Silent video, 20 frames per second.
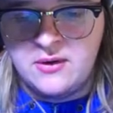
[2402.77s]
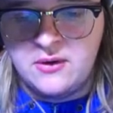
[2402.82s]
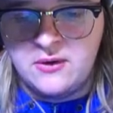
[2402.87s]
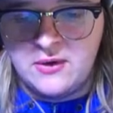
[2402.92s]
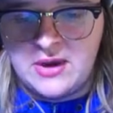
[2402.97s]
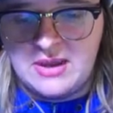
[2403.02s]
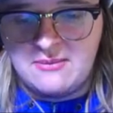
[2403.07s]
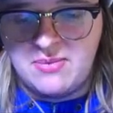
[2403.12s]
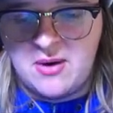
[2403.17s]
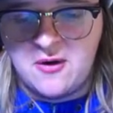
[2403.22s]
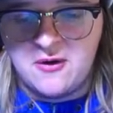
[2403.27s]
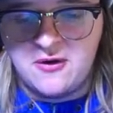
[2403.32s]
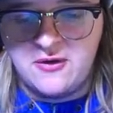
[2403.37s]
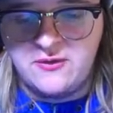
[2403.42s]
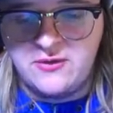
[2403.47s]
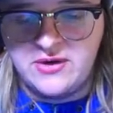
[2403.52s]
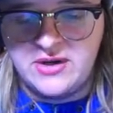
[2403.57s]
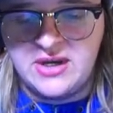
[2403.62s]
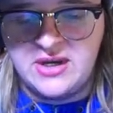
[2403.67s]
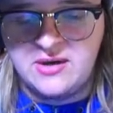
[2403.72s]
Okay, Mario,
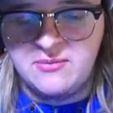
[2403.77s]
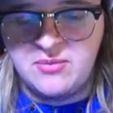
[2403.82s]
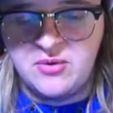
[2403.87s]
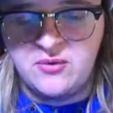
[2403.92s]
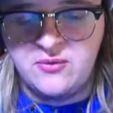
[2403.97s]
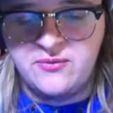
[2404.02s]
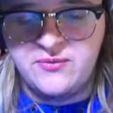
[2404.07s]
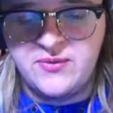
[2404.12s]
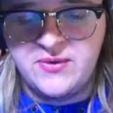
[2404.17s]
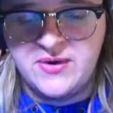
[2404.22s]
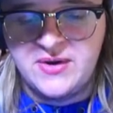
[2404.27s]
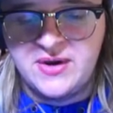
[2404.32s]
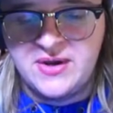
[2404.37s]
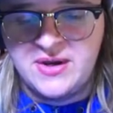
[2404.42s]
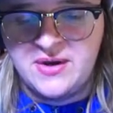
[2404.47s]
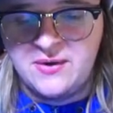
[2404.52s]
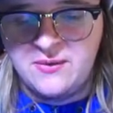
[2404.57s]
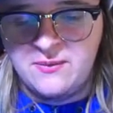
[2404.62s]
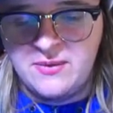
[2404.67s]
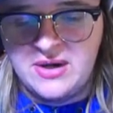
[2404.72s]
you need to move.
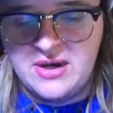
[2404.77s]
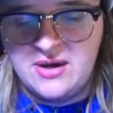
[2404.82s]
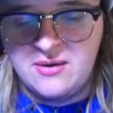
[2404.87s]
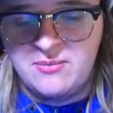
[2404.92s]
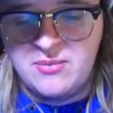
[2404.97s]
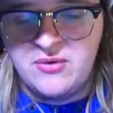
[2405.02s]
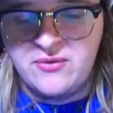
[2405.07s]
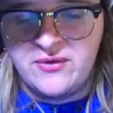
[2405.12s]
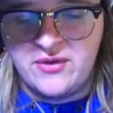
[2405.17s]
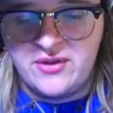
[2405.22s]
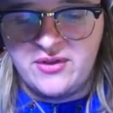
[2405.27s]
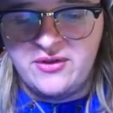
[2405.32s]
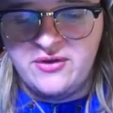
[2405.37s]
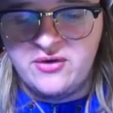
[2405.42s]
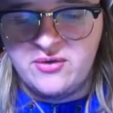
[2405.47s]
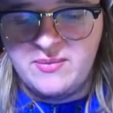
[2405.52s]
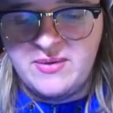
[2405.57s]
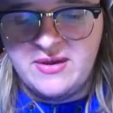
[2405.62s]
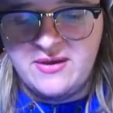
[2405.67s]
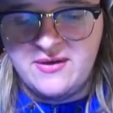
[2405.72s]
We need to move a
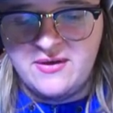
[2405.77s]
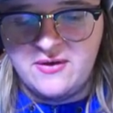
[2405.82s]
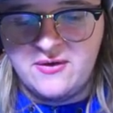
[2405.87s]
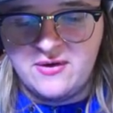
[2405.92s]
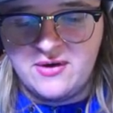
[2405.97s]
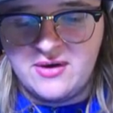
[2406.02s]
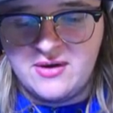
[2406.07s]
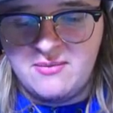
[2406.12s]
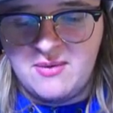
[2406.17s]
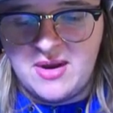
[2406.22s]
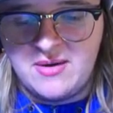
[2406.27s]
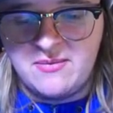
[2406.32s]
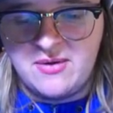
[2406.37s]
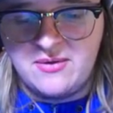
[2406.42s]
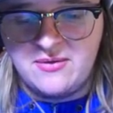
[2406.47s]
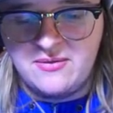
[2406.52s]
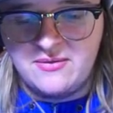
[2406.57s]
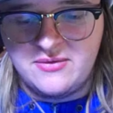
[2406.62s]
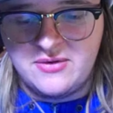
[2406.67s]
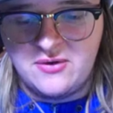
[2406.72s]
little bit. Come on,
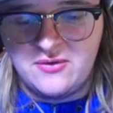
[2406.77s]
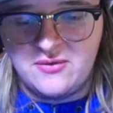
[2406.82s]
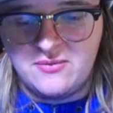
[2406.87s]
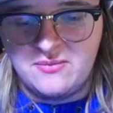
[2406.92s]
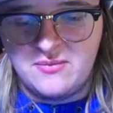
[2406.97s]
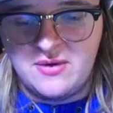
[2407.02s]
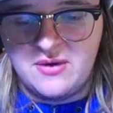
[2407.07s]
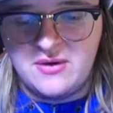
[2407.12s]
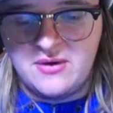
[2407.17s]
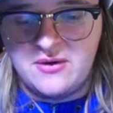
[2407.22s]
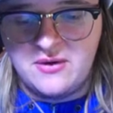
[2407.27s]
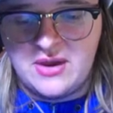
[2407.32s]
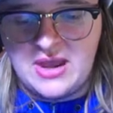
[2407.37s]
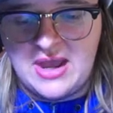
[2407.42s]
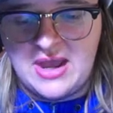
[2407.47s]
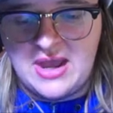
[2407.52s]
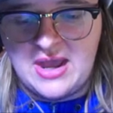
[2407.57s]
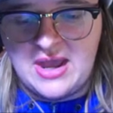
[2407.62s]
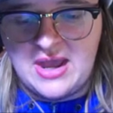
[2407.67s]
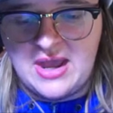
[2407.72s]
Totem.
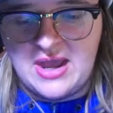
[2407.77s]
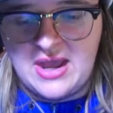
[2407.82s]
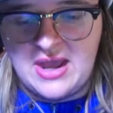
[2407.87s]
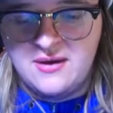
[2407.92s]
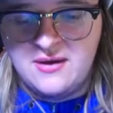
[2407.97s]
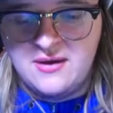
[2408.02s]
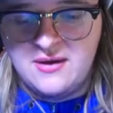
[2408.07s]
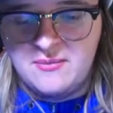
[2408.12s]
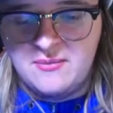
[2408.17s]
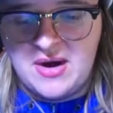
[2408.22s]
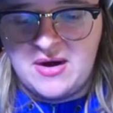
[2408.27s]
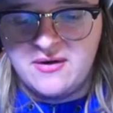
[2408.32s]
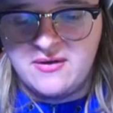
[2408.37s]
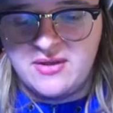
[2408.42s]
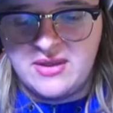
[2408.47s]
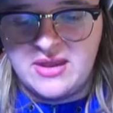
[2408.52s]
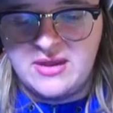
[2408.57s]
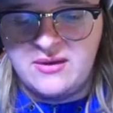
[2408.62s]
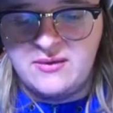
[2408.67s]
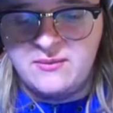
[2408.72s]
Okay.
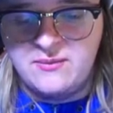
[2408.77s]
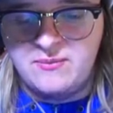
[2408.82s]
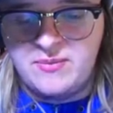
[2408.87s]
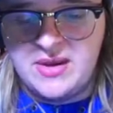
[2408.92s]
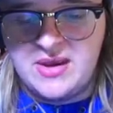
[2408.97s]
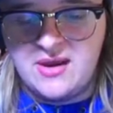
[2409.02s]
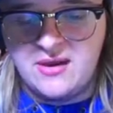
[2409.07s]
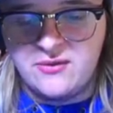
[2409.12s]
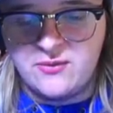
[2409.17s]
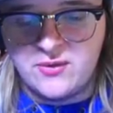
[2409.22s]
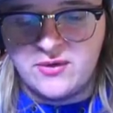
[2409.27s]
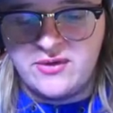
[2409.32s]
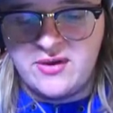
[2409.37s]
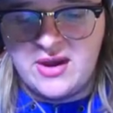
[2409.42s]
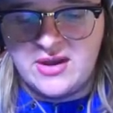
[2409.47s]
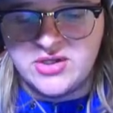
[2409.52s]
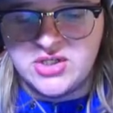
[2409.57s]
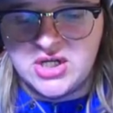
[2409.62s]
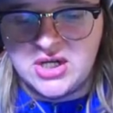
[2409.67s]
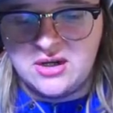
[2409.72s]
Apparently, because we're
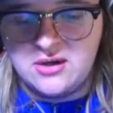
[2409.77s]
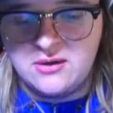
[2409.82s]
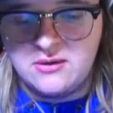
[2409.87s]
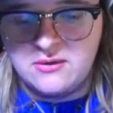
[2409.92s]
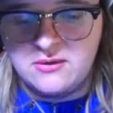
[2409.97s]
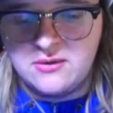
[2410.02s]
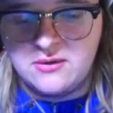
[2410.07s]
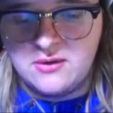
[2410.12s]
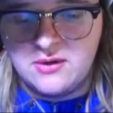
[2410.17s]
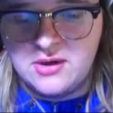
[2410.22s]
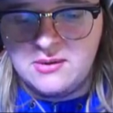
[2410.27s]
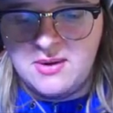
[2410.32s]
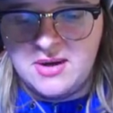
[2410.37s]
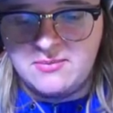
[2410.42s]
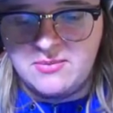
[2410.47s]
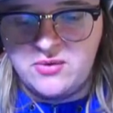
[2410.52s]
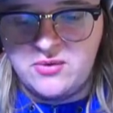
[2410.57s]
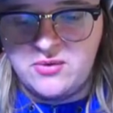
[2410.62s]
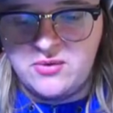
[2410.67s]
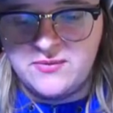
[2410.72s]
touching. Come
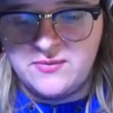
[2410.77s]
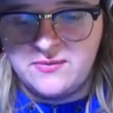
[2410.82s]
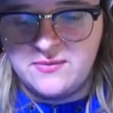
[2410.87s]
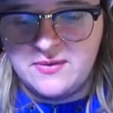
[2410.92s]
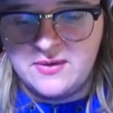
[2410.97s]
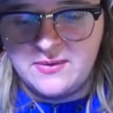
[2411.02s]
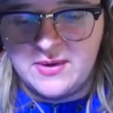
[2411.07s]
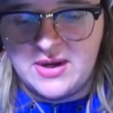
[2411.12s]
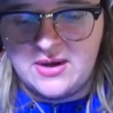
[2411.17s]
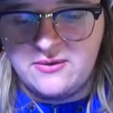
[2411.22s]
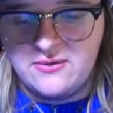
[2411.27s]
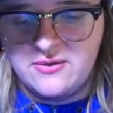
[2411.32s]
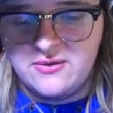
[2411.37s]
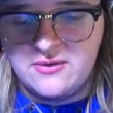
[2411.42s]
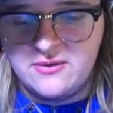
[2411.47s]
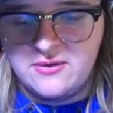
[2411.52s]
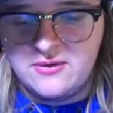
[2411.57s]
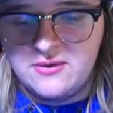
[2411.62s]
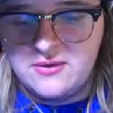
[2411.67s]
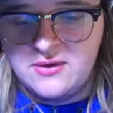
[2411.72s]
on, move. There we go.
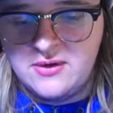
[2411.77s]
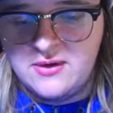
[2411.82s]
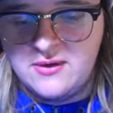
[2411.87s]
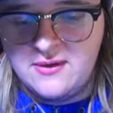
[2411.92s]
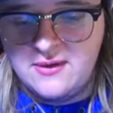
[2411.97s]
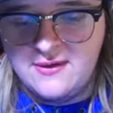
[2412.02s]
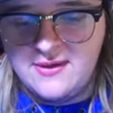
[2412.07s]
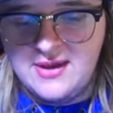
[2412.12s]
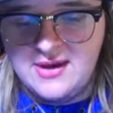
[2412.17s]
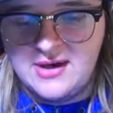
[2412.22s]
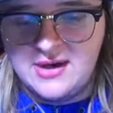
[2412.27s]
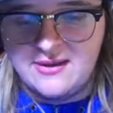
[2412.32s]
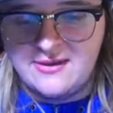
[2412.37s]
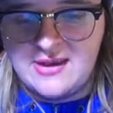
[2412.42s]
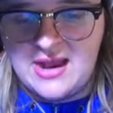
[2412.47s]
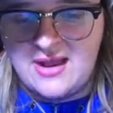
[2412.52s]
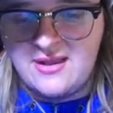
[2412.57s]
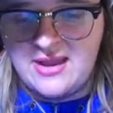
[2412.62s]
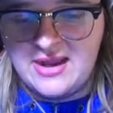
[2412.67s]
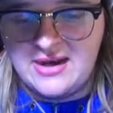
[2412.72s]
This thing does
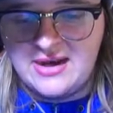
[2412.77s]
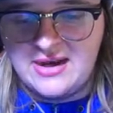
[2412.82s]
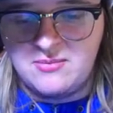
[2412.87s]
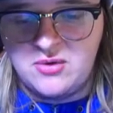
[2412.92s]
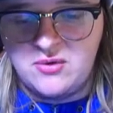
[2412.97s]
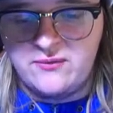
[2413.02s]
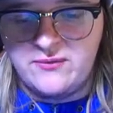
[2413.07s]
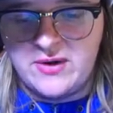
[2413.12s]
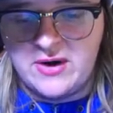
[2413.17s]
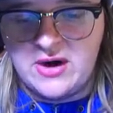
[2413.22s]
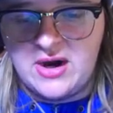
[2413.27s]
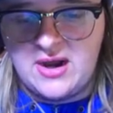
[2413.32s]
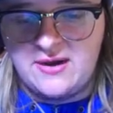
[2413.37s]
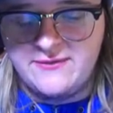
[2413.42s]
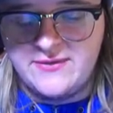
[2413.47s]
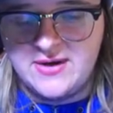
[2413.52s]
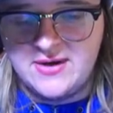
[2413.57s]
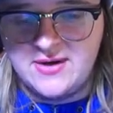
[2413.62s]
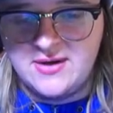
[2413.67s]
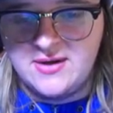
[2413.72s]
not like to move very
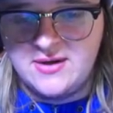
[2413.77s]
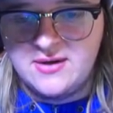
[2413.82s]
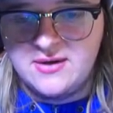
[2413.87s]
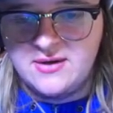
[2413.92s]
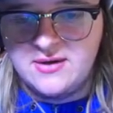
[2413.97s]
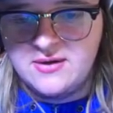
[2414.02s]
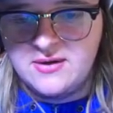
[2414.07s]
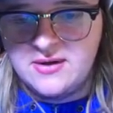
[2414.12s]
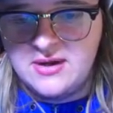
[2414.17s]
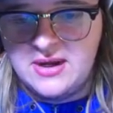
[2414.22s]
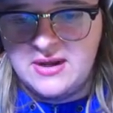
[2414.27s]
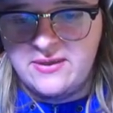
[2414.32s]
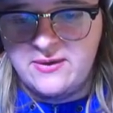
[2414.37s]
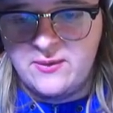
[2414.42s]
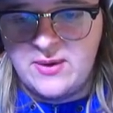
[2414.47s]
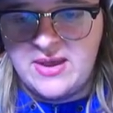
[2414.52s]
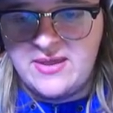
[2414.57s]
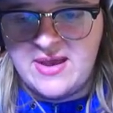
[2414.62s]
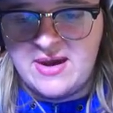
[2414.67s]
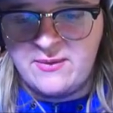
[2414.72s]
often in the
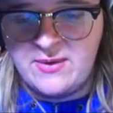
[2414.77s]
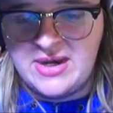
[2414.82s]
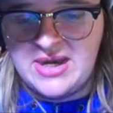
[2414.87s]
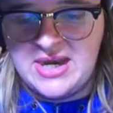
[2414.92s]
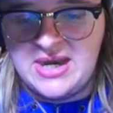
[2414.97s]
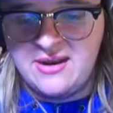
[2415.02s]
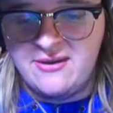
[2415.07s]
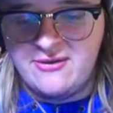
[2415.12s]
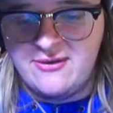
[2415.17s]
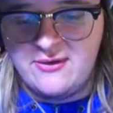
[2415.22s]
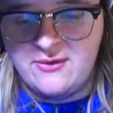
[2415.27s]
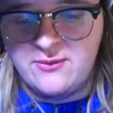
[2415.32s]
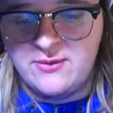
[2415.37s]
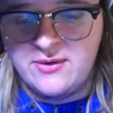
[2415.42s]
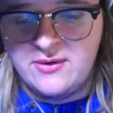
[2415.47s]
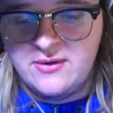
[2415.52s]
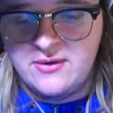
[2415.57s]
way that we need it to.